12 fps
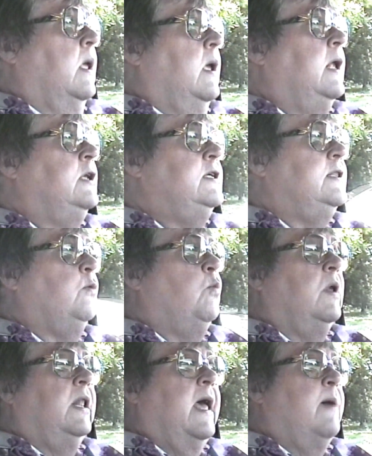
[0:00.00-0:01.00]
into the
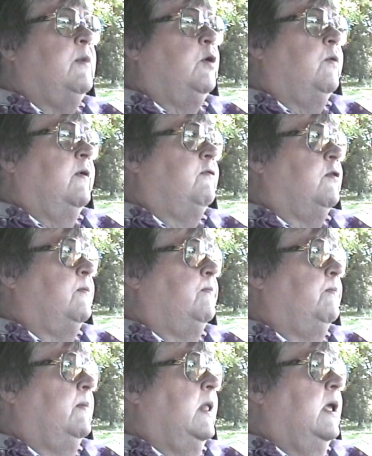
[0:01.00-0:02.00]
Willamette River.
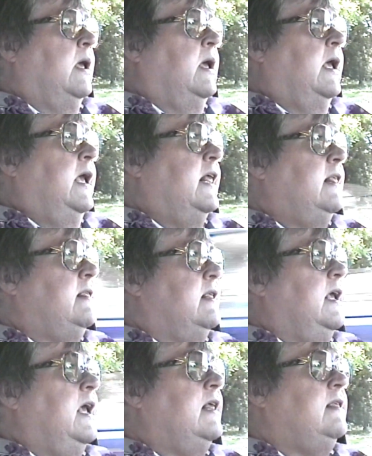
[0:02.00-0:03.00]
His
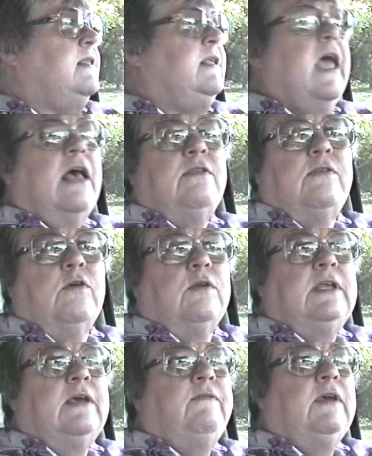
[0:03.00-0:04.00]
death
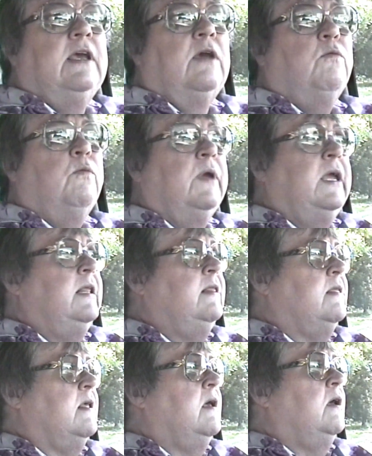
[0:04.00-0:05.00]
certificate reads
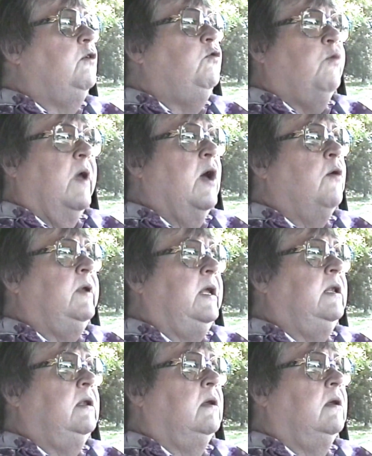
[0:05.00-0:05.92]
drowning.